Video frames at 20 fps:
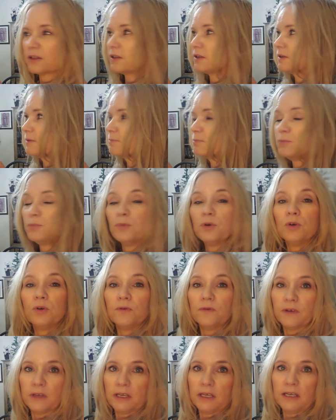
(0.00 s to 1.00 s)
the
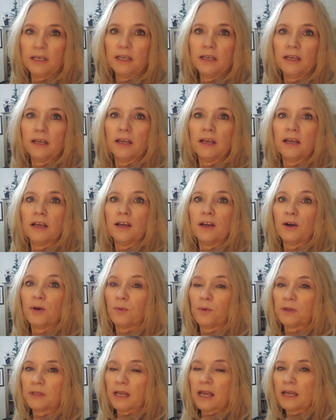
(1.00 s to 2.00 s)
movie
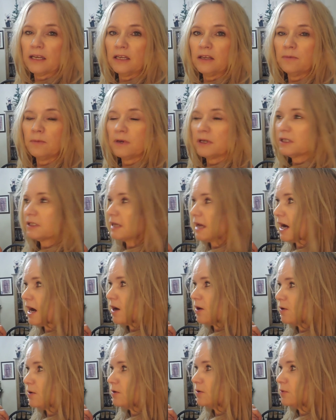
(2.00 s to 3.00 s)
with Andy
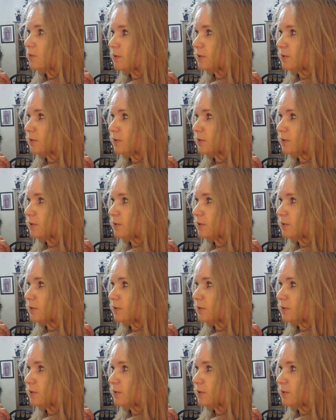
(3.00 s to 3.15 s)
McDowell.